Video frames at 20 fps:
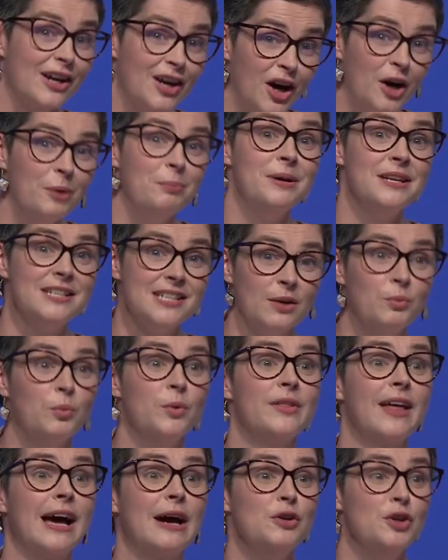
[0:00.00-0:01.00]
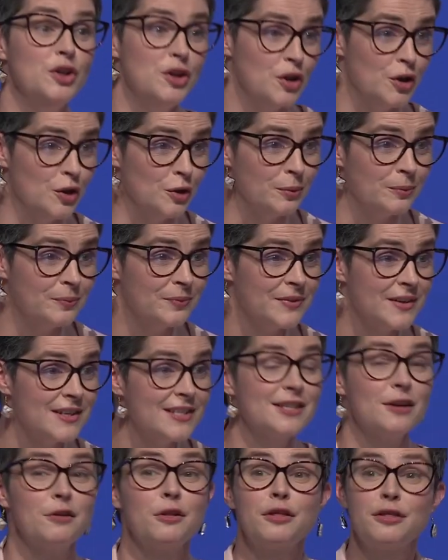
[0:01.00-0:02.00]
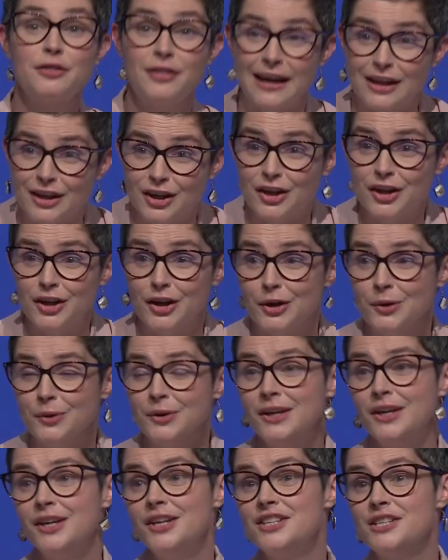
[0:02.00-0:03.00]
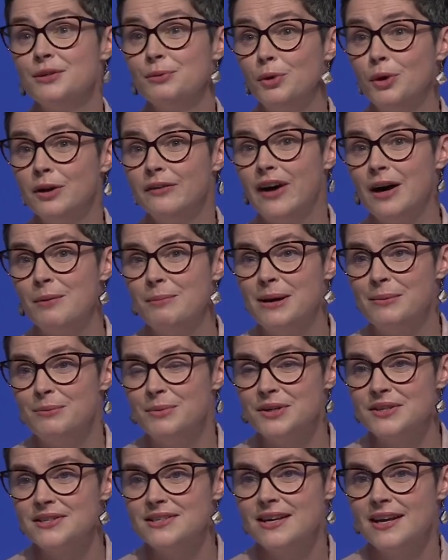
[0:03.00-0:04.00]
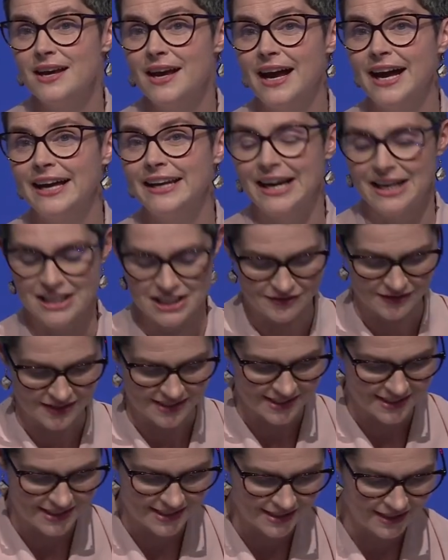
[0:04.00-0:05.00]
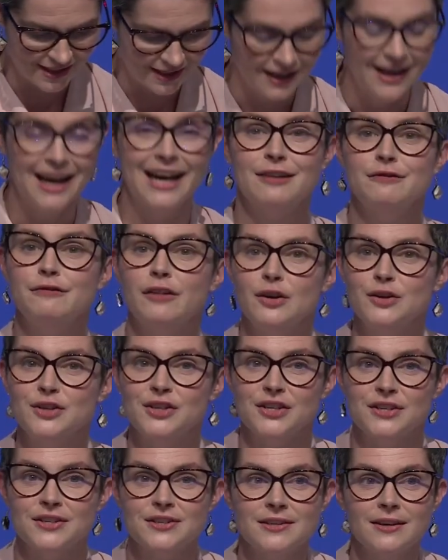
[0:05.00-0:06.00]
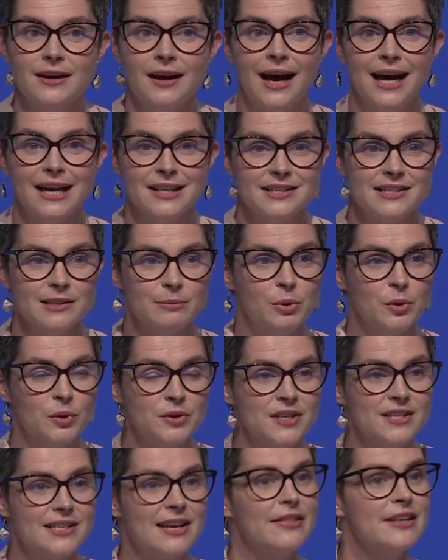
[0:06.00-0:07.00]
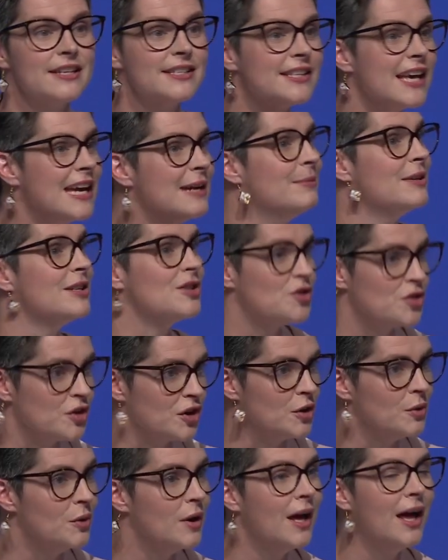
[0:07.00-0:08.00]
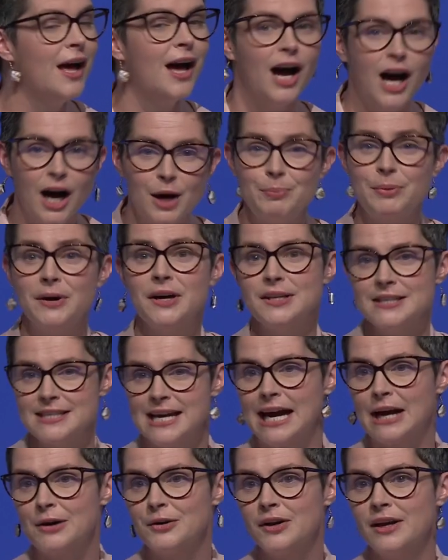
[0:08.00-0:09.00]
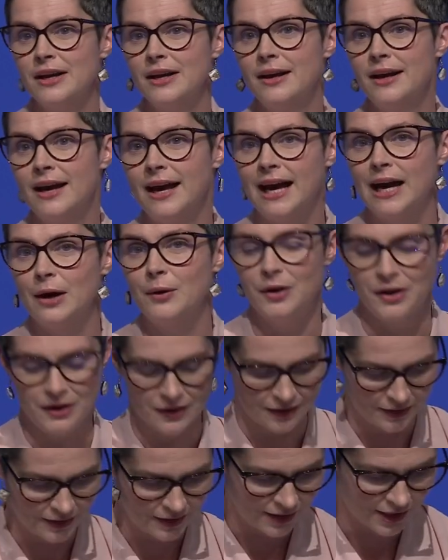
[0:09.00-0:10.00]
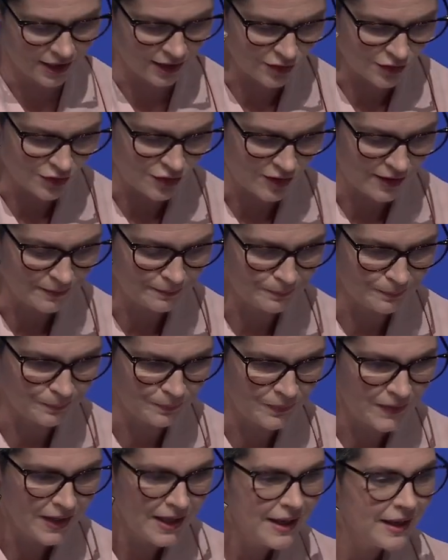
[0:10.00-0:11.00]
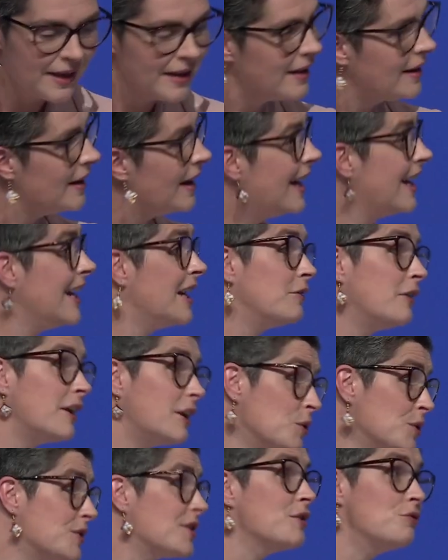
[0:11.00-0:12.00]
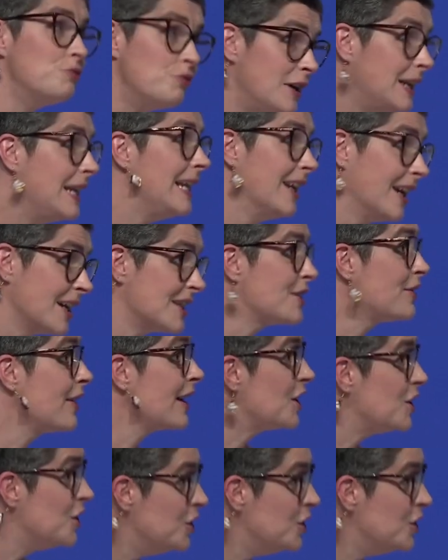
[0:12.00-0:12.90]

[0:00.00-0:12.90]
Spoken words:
can't be done without you. So thank you to all of our members and activists and voters and supporters. And the same is true up and down our country. Eleanor, I'd also really like to thank